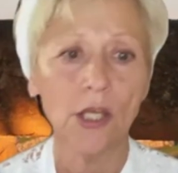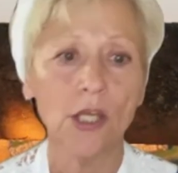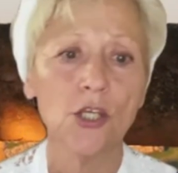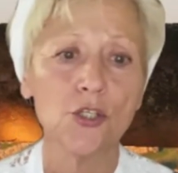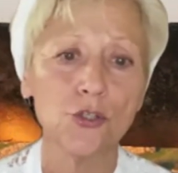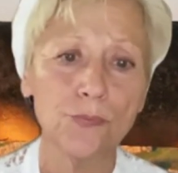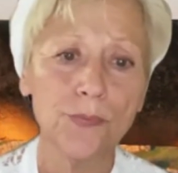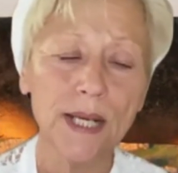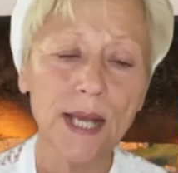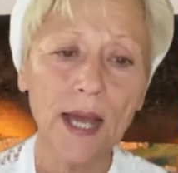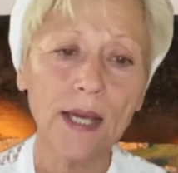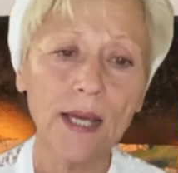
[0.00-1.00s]
So the
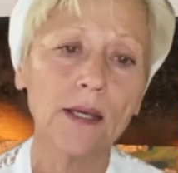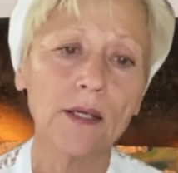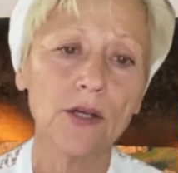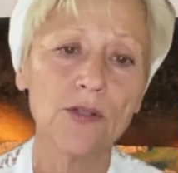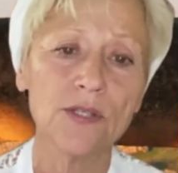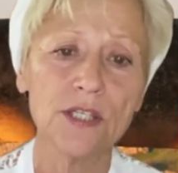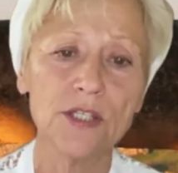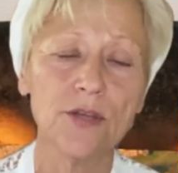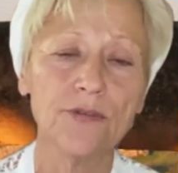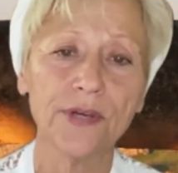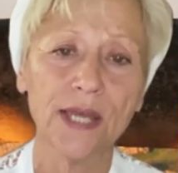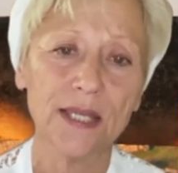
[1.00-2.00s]
milah consists
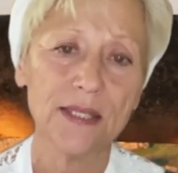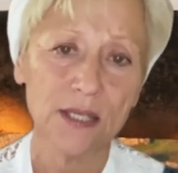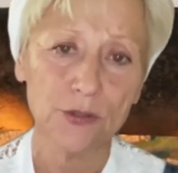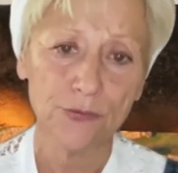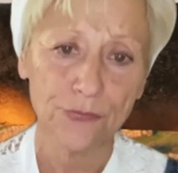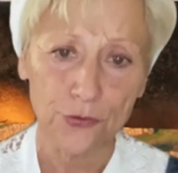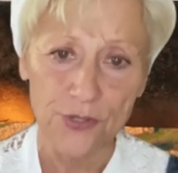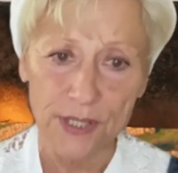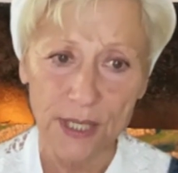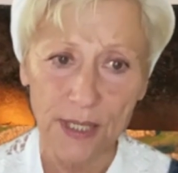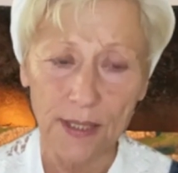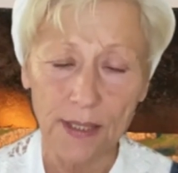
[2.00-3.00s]
of cutting the
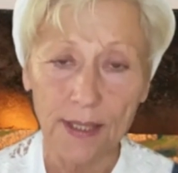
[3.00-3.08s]
foreskin,